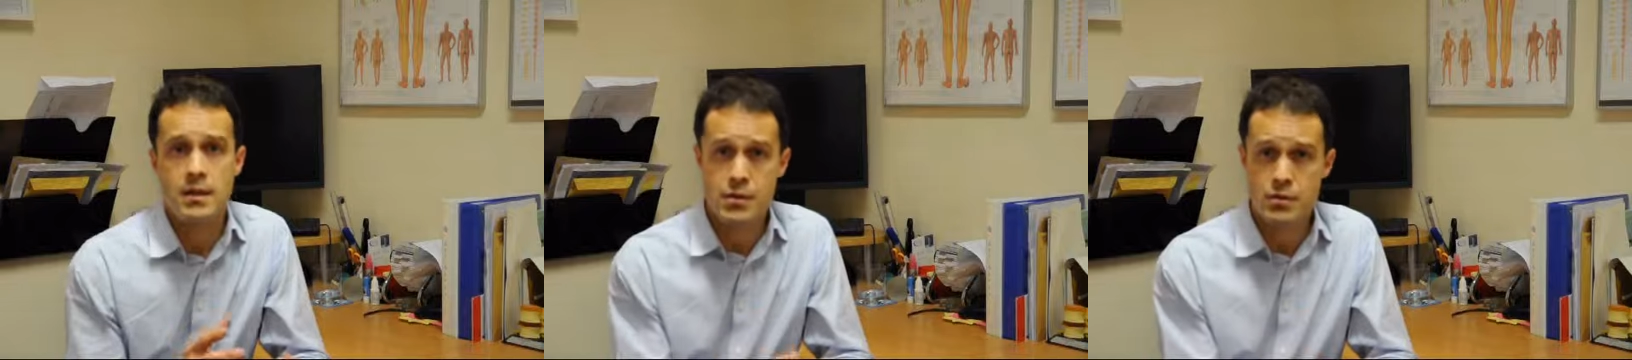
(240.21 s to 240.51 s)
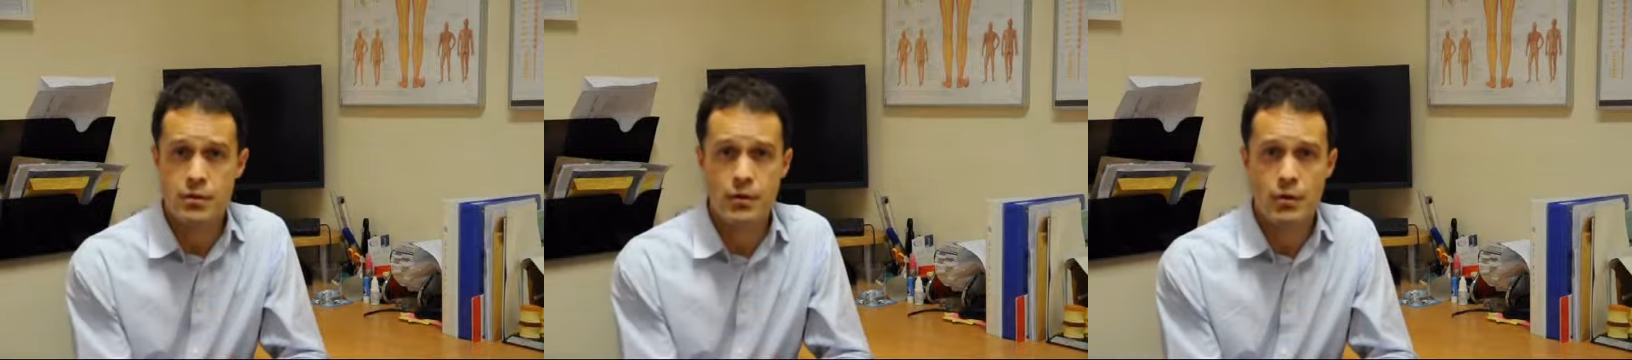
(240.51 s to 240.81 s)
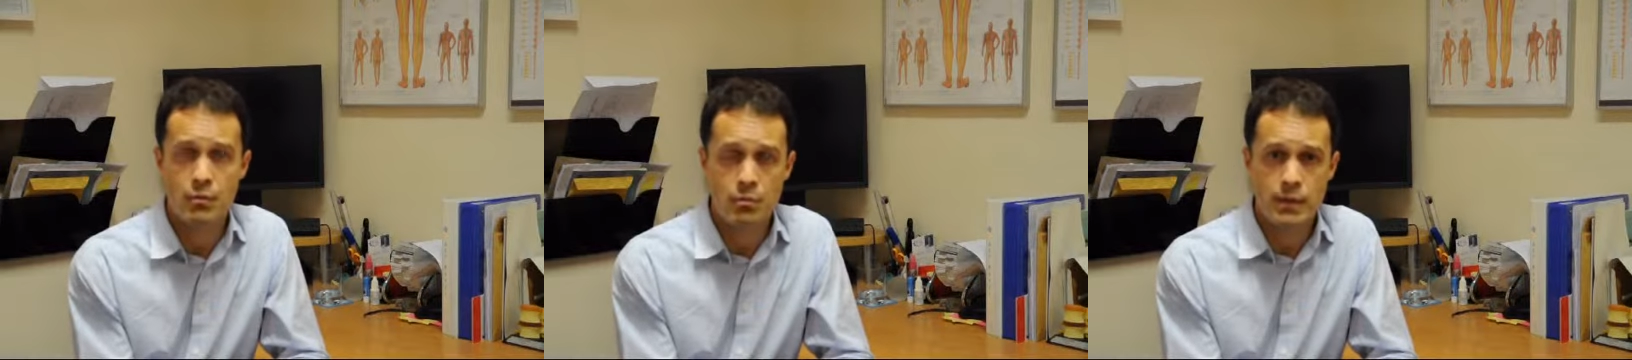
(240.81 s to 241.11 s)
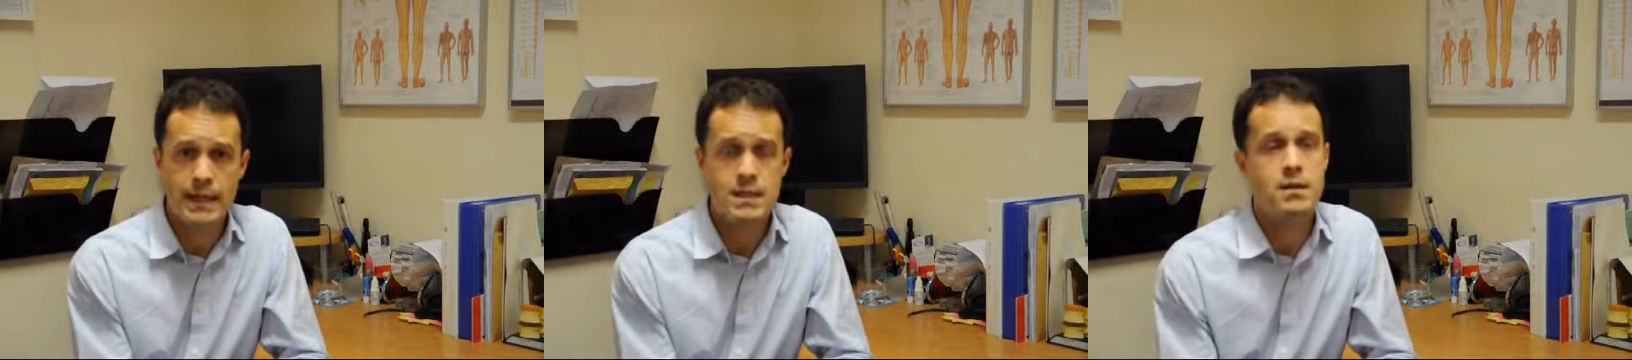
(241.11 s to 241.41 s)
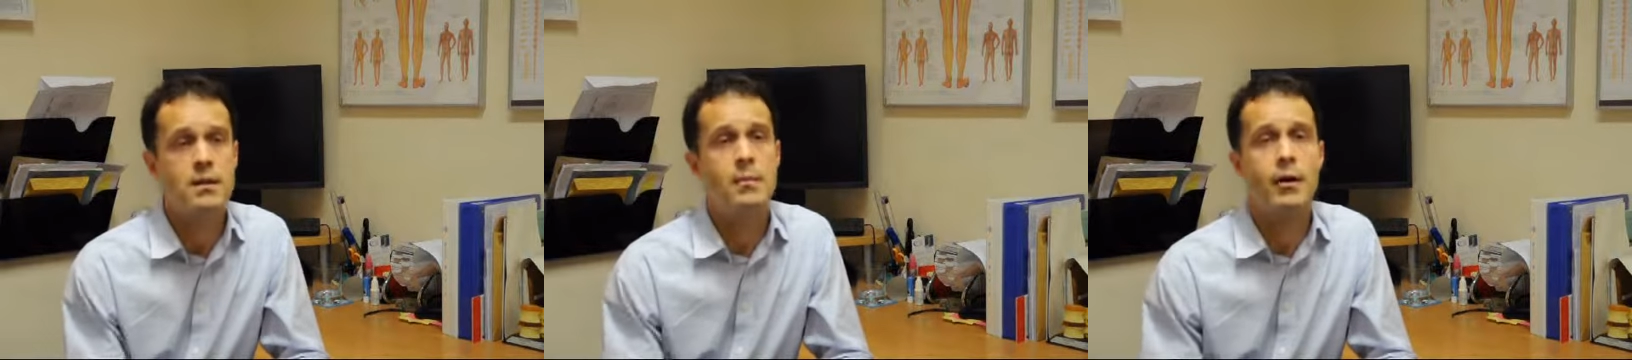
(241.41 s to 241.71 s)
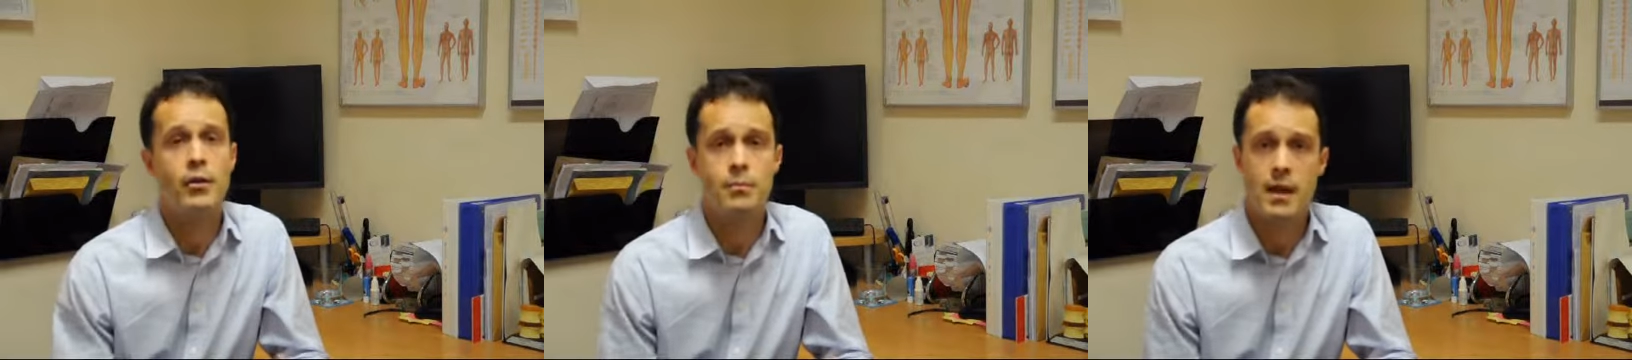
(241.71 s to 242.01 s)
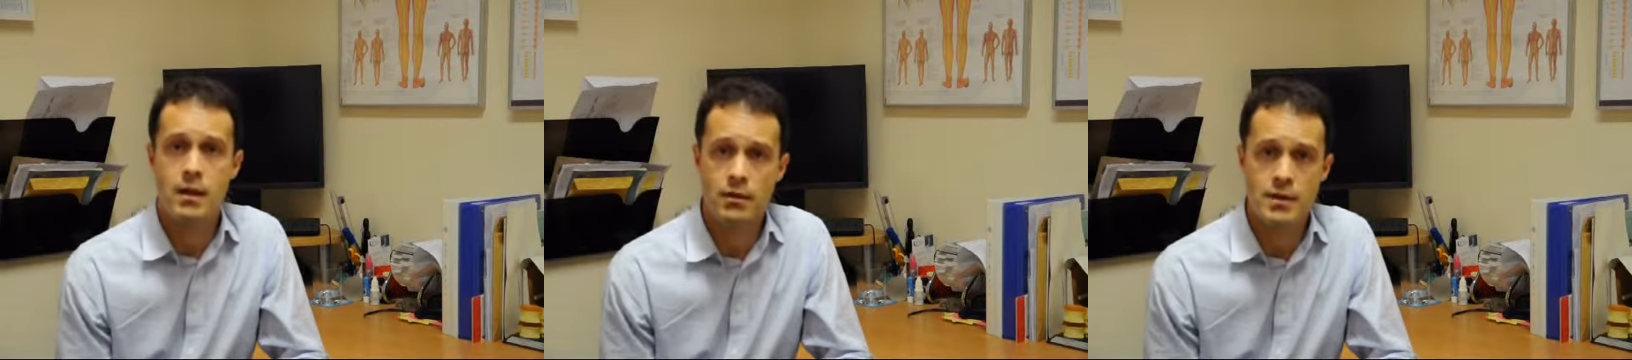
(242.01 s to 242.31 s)
history of your complaint, about your
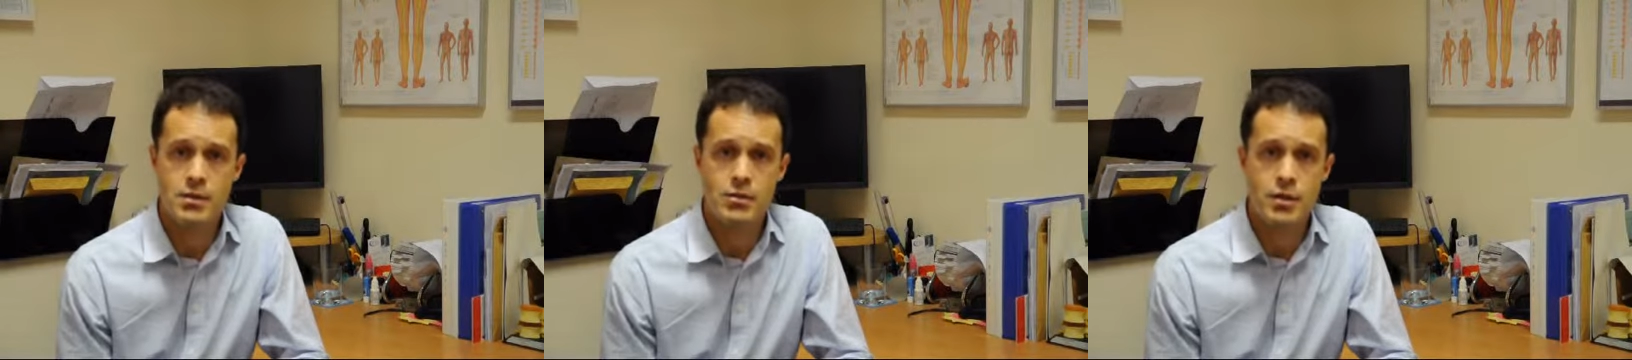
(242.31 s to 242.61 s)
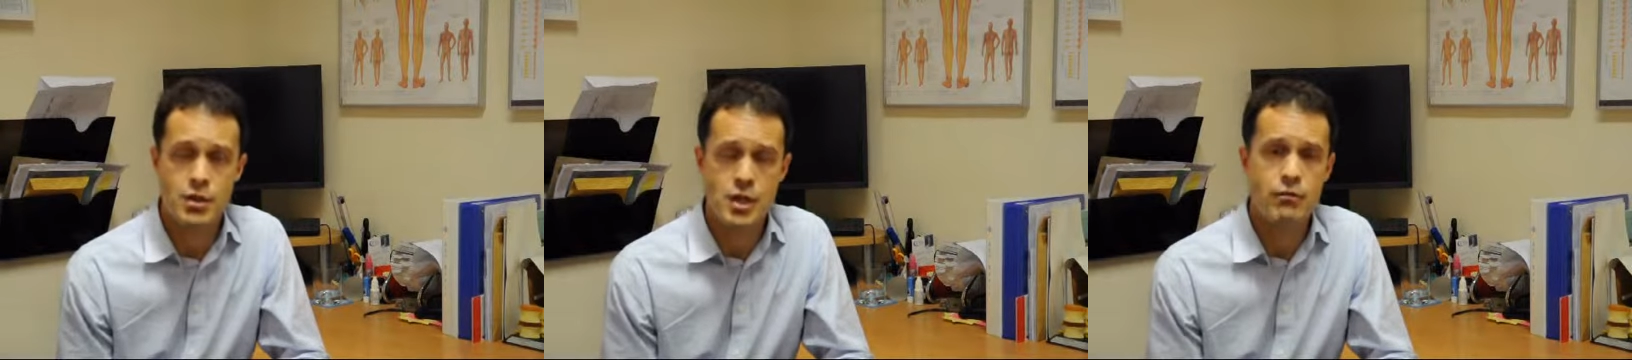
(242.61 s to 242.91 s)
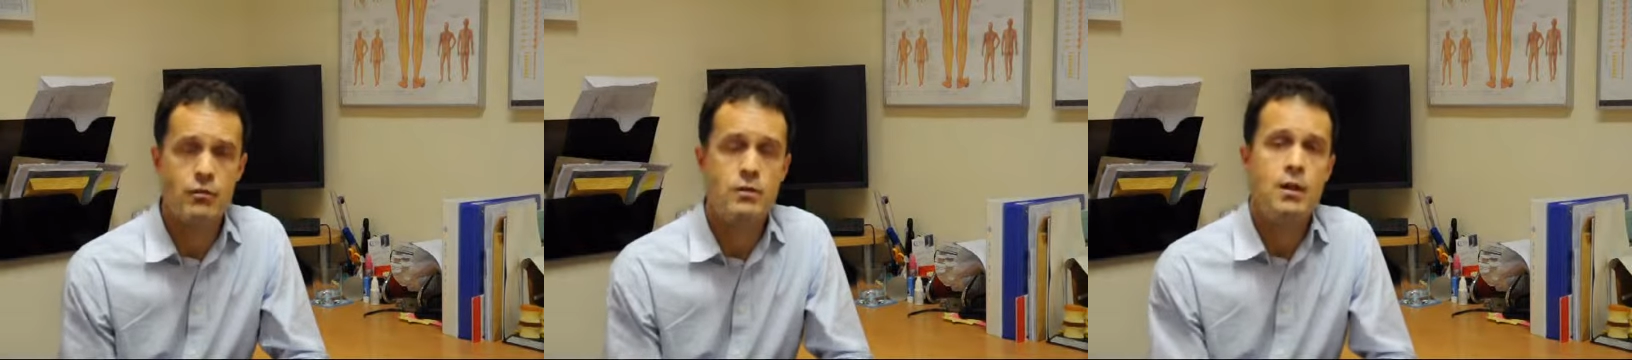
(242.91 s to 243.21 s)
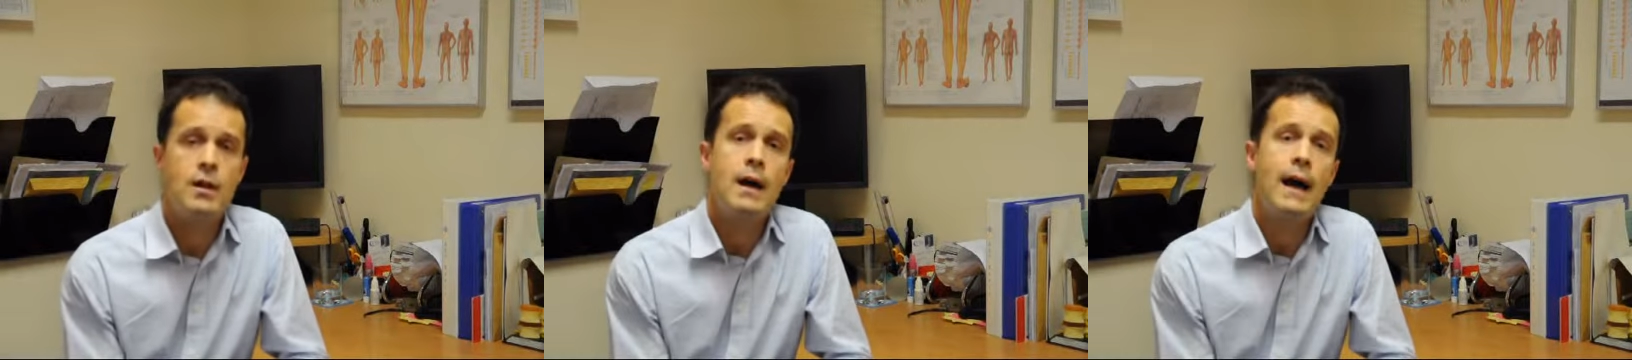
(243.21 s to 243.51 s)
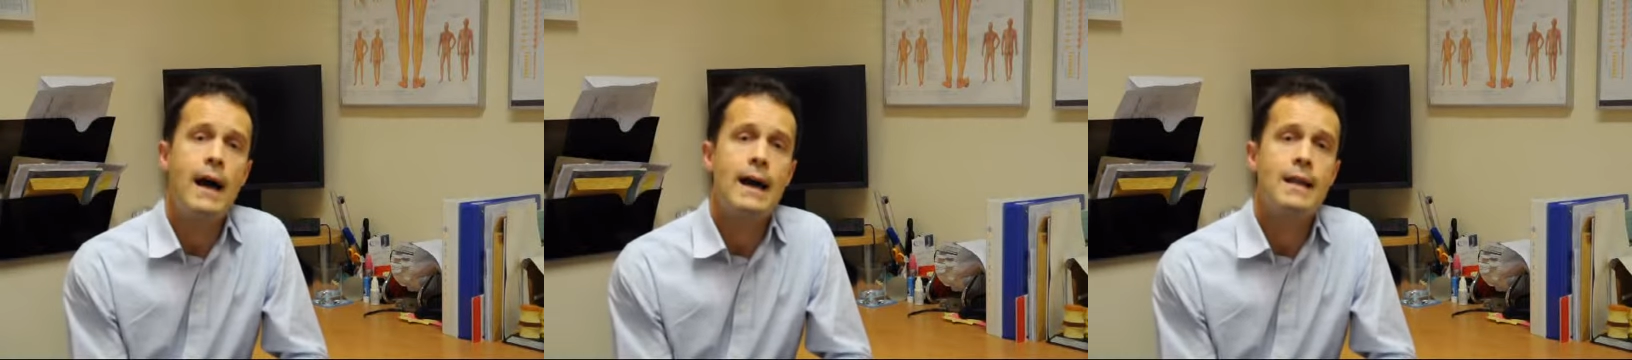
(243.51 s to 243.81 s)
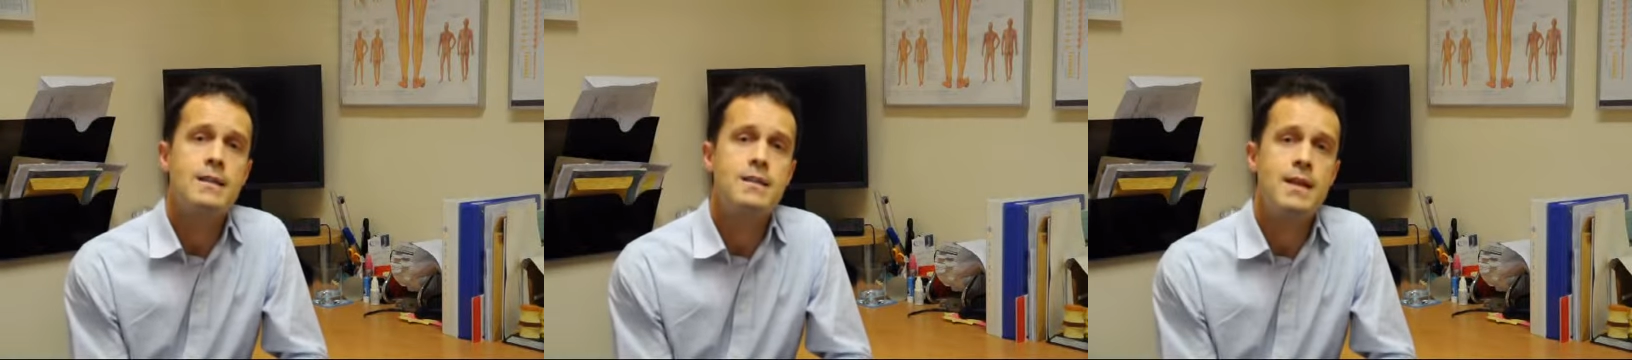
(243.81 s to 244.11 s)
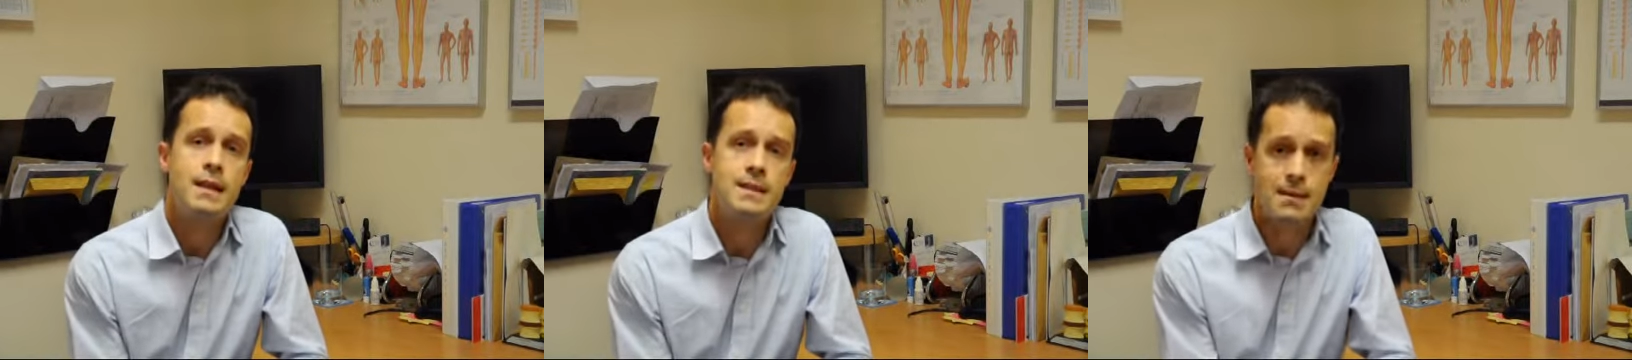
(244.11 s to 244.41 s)
medical history in general, and
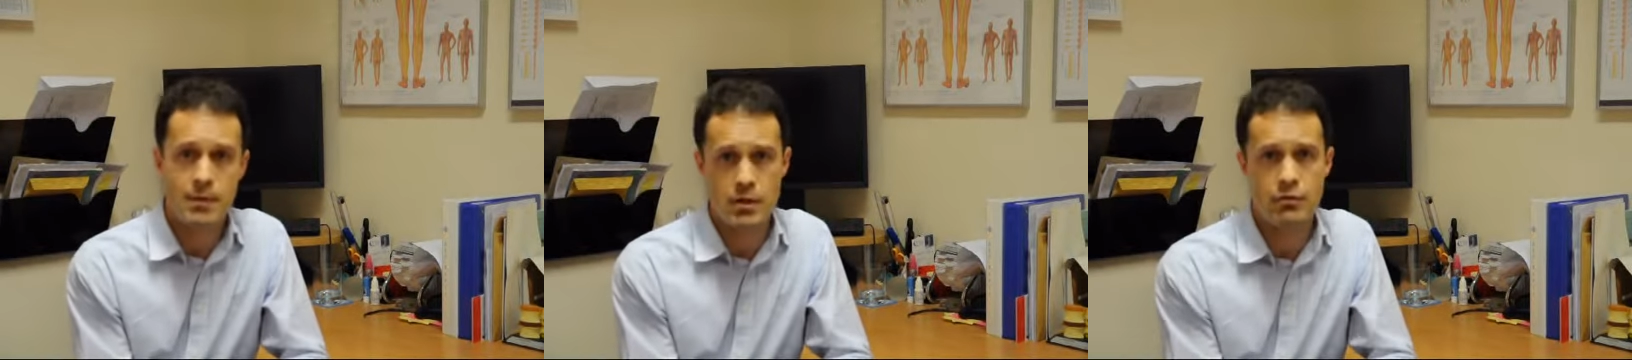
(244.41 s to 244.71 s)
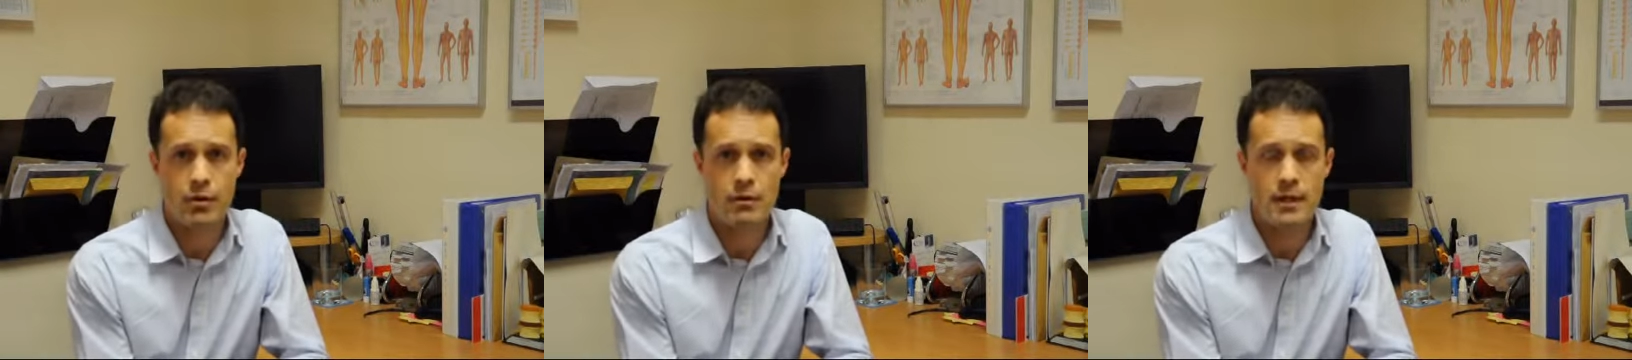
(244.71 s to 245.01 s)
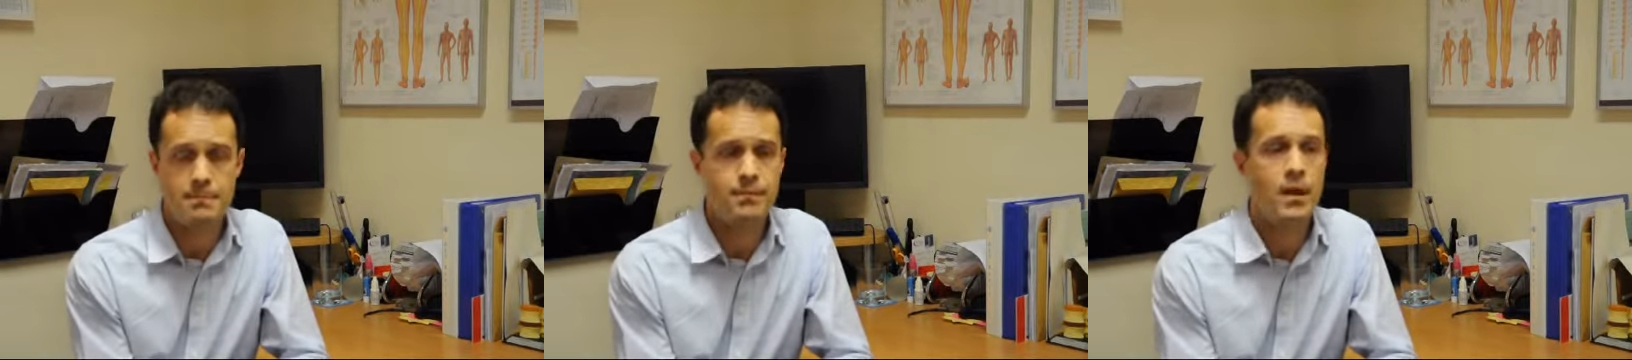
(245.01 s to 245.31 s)
then examine you thoroughly.